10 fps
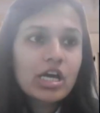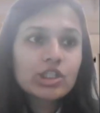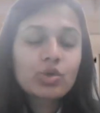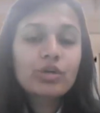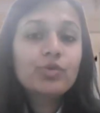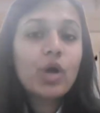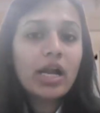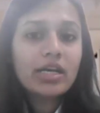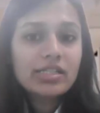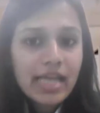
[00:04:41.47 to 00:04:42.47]
So if you
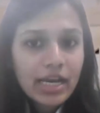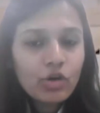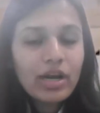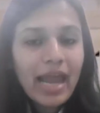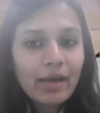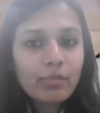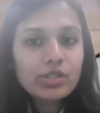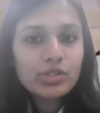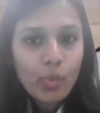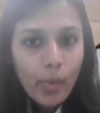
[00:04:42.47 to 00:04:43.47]
understand your
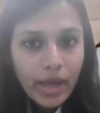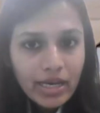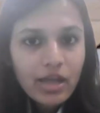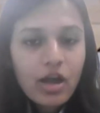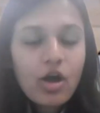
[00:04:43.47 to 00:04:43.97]
language well,